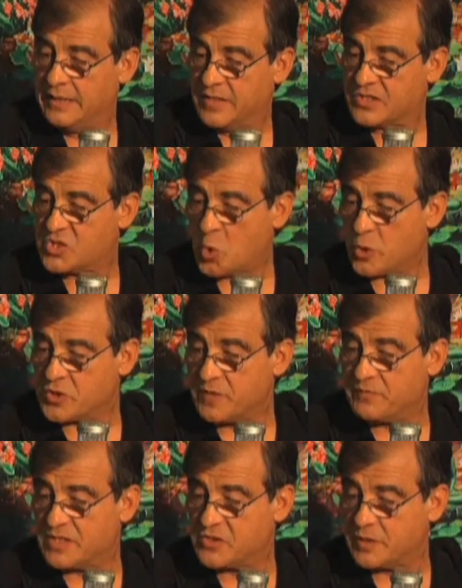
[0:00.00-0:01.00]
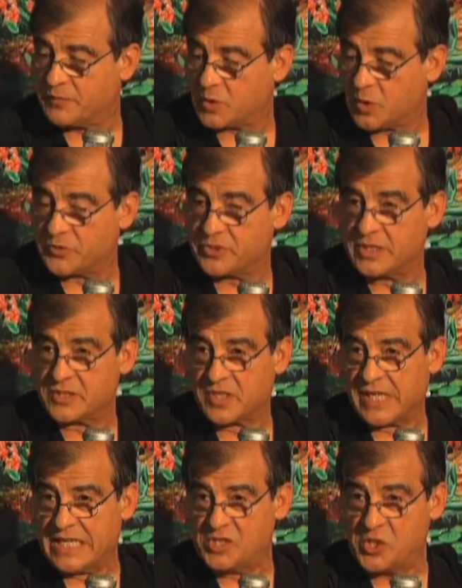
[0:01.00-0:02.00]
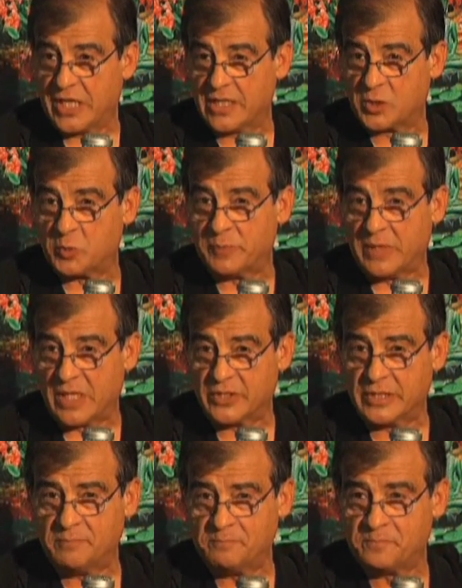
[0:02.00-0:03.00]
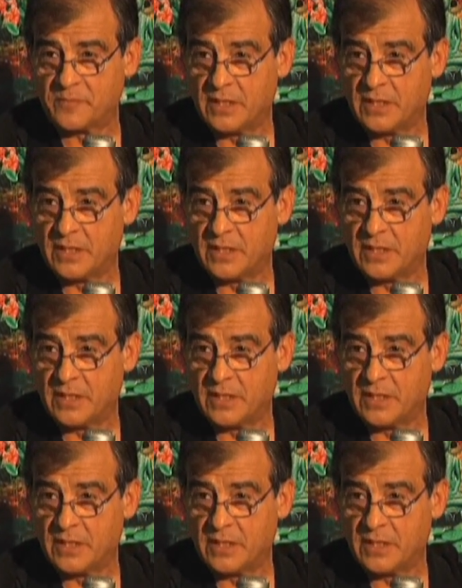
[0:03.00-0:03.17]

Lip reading: The source of this difficulty is an angelic rebellion,